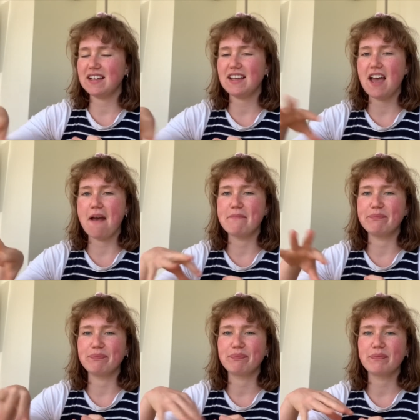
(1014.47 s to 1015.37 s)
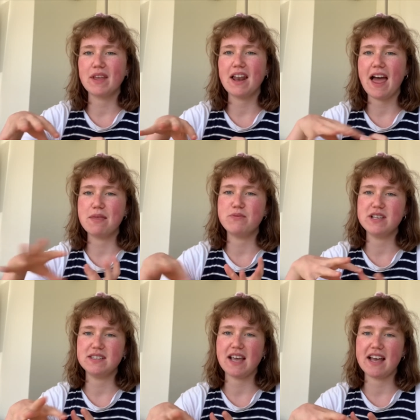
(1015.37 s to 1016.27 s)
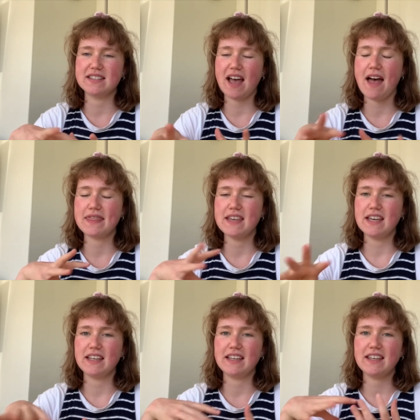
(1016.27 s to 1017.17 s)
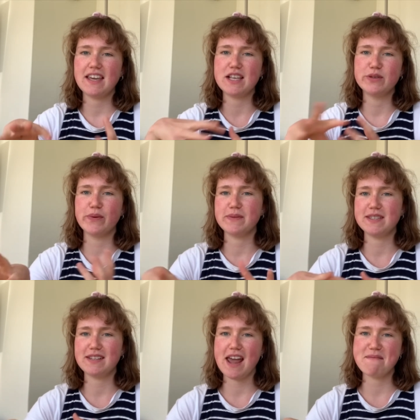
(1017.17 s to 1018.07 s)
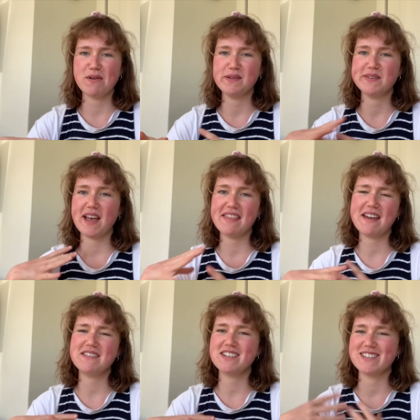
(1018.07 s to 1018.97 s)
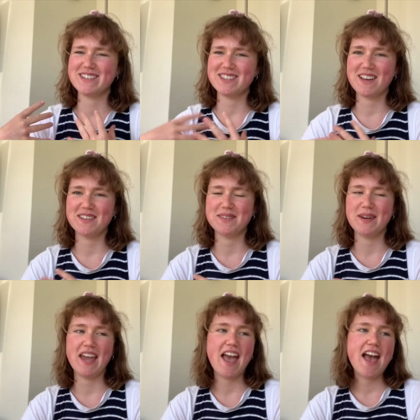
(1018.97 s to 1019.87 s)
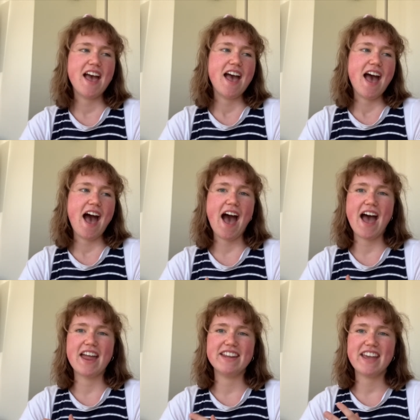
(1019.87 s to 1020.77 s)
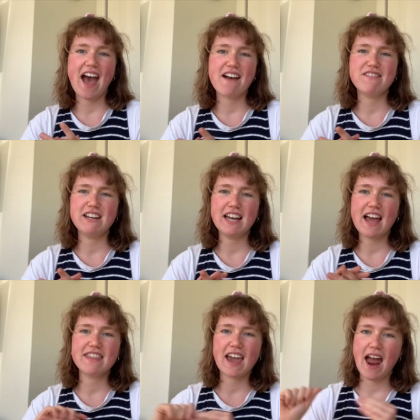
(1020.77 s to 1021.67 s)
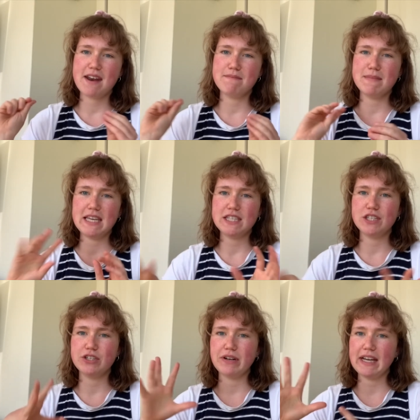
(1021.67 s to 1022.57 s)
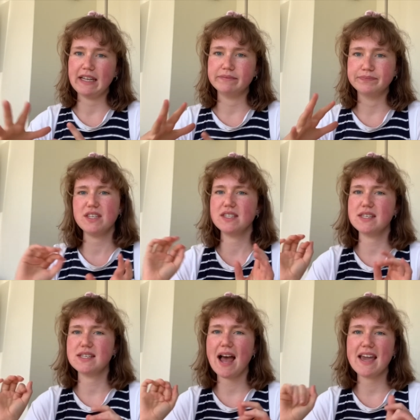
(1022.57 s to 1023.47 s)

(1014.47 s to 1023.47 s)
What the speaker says: the princess and the kids from the stables, and they were just all so sweet. And yeah, I really like the kind of mystery. There's this like